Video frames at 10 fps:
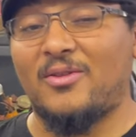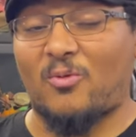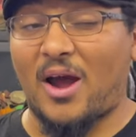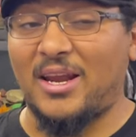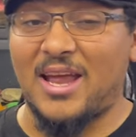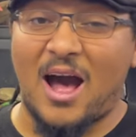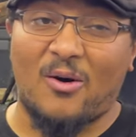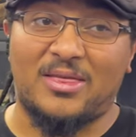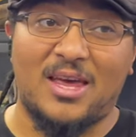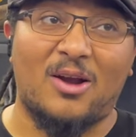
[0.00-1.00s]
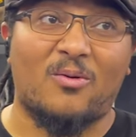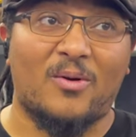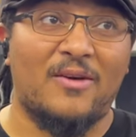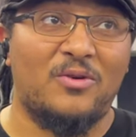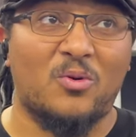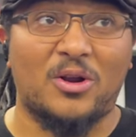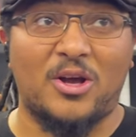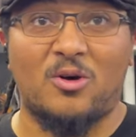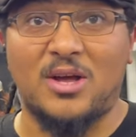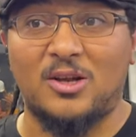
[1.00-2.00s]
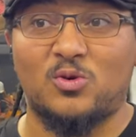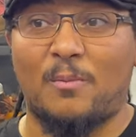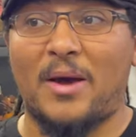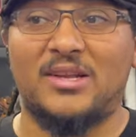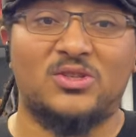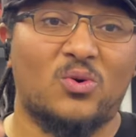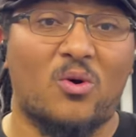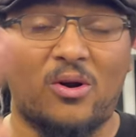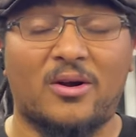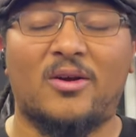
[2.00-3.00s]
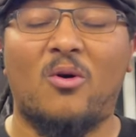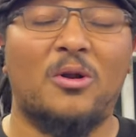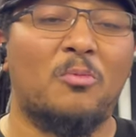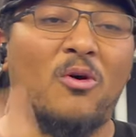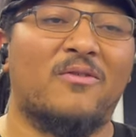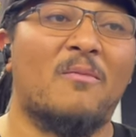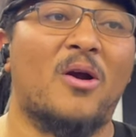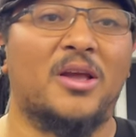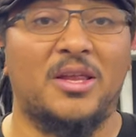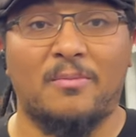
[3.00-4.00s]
Right now, I think if you were to go down to a pet store or go on to Morph Market,